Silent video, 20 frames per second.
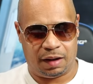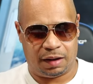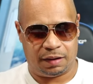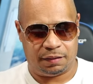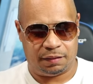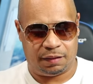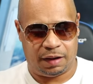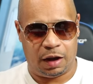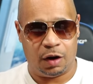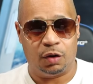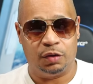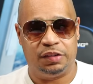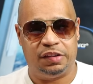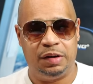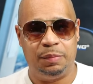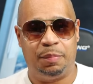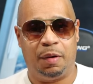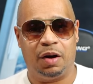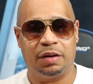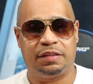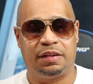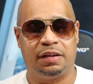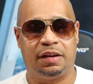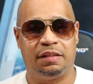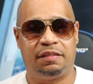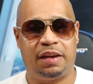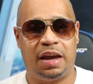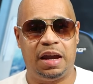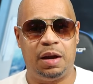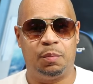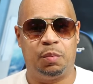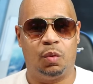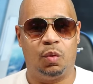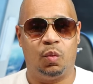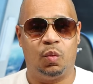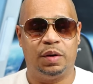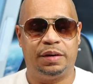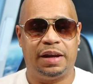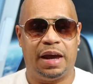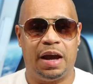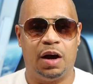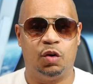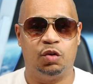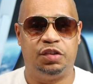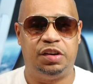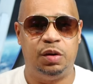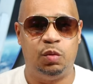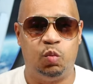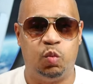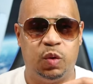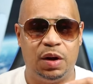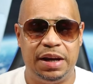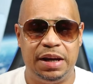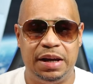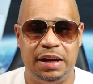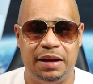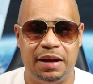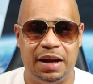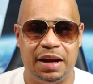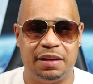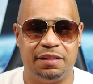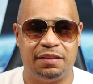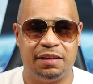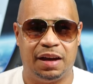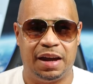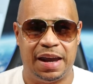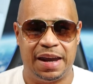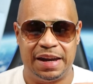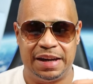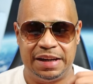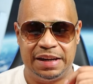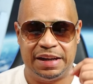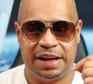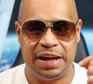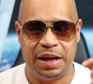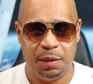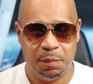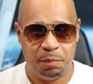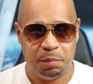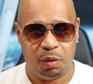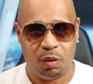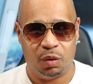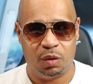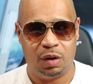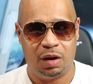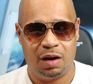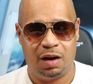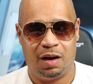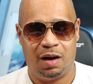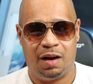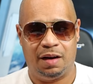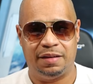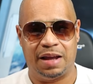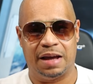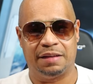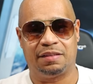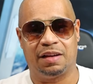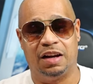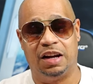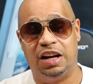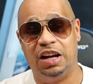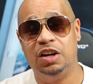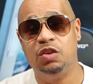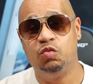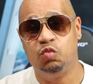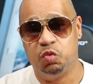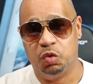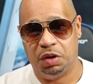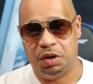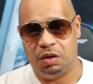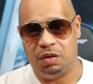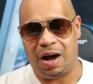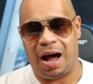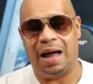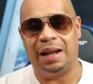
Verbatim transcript: uh, LG brought to the table with the LG Wing is a gimbal that's unreal.